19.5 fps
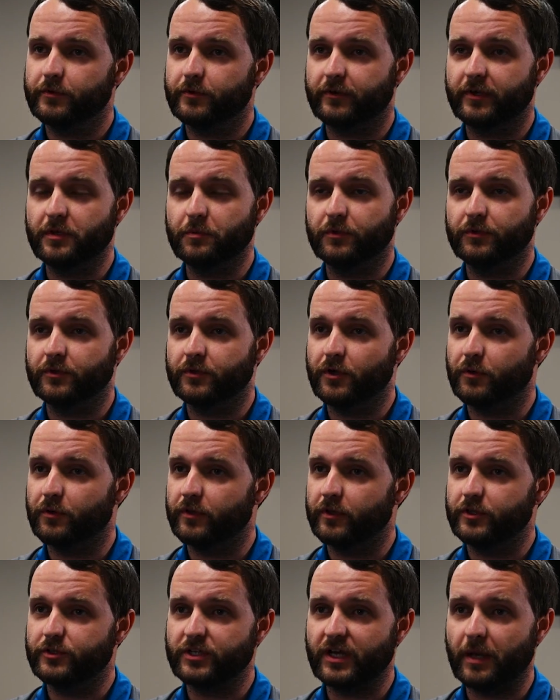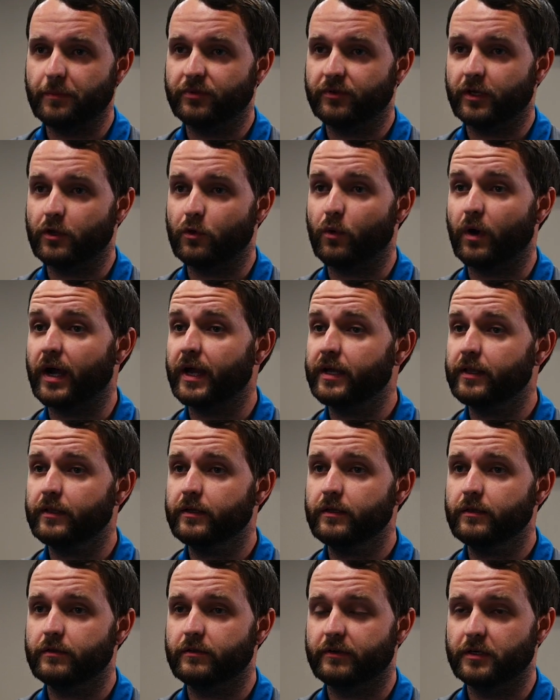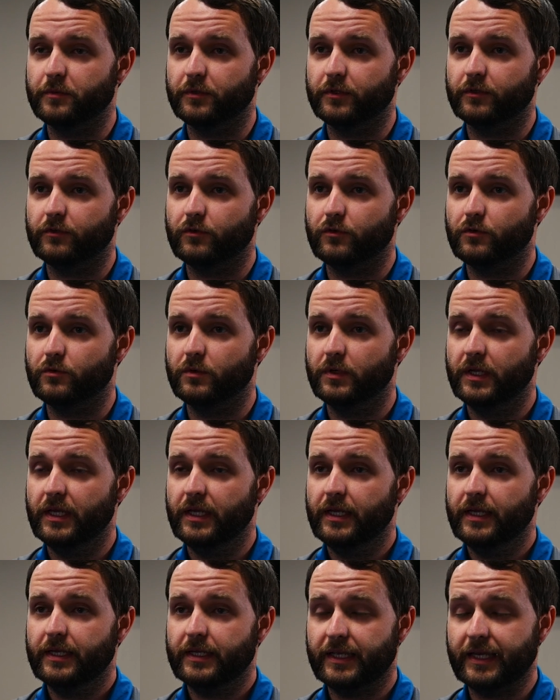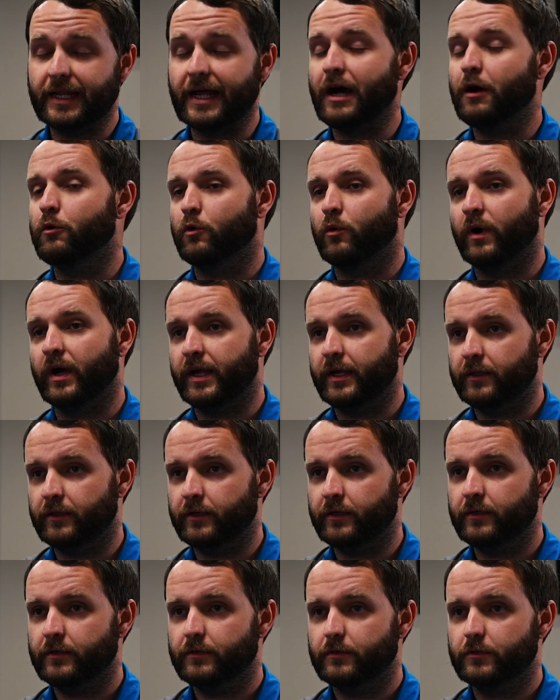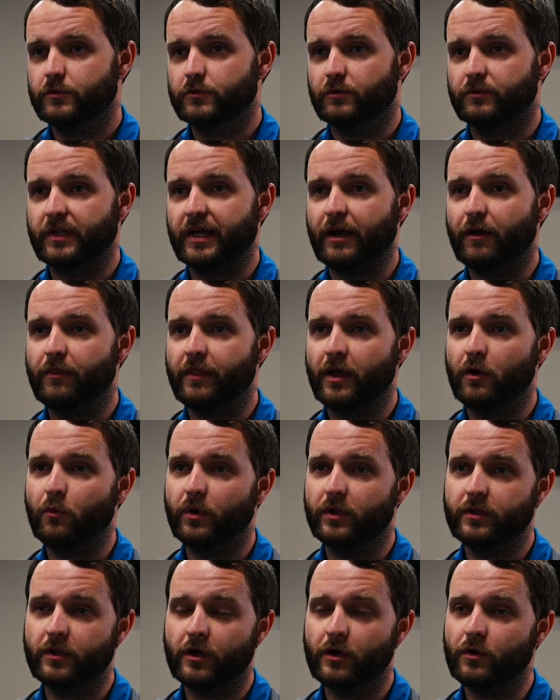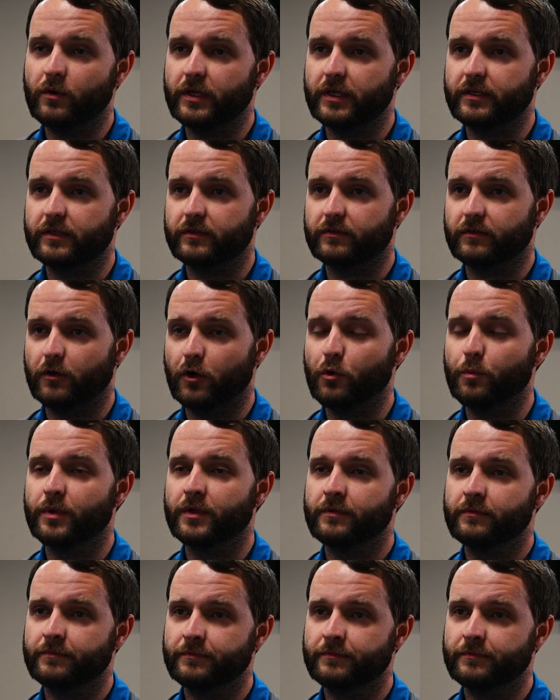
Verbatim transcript: You're able to go into the job site quietly, you're able to get out quietly. So now that window is open.